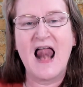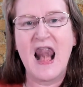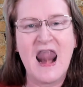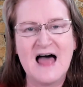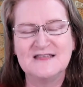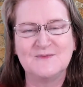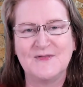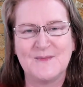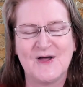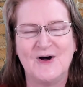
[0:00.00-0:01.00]
last one
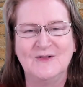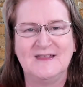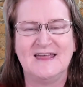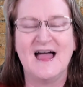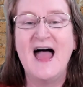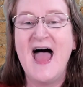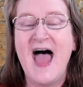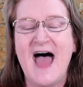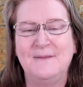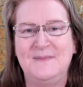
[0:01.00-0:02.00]
that we hold here
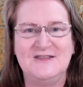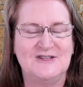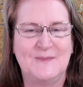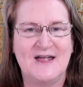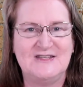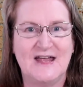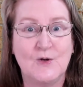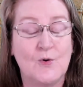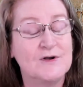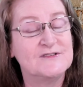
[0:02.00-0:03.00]
at Picture to Page
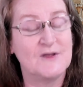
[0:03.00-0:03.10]
headquarters.